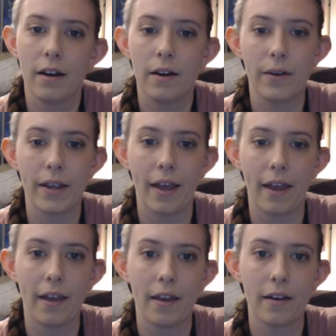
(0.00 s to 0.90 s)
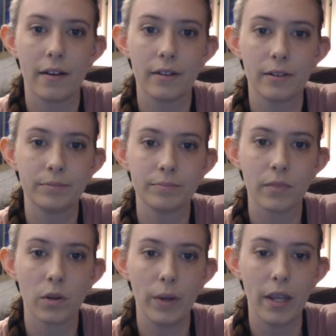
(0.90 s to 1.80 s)
Okay,
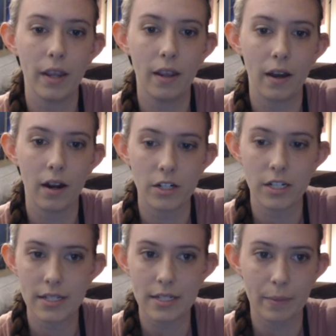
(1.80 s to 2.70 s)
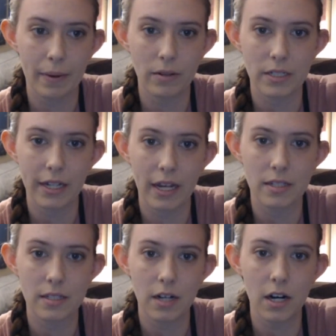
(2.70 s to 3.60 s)
we are just about to get
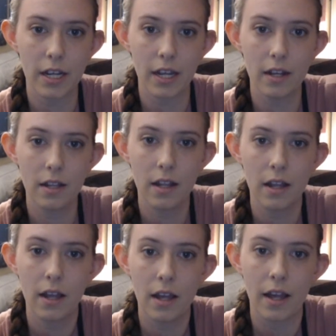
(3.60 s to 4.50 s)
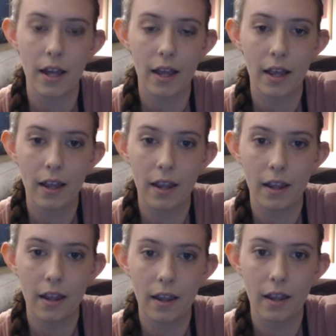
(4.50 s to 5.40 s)
started,
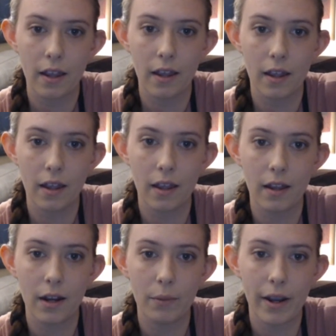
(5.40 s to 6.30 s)
and here we